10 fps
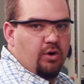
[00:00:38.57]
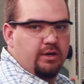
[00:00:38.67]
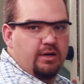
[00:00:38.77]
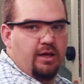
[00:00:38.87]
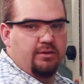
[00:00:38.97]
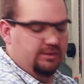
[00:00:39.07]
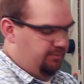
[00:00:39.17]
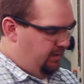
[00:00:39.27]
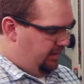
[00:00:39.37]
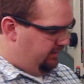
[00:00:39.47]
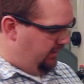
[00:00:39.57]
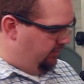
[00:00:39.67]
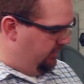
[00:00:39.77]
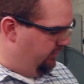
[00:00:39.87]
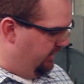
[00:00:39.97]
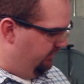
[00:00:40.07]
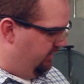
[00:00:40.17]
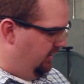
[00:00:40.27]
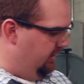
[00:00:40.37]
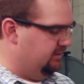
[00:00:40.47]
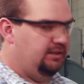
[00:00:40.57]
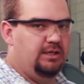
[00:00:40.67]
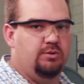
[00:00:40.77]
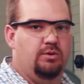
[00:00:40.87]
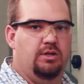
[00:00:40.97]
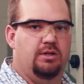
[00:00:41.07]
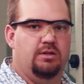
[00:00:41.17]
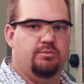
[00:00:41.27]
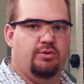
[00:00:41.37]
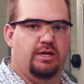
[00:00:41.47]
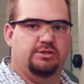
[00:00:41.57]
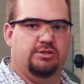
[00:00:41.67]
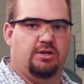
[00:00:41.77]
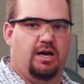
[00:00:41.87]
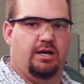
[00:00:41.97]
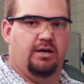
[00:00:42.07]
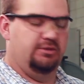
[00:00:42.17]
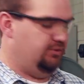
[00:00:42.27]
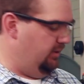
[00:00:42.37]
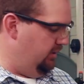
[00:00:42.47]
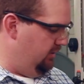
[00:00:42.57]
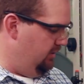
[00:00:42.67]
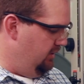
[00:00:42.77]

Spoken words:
in another spot. That way we have a nice equal pressure on our drill.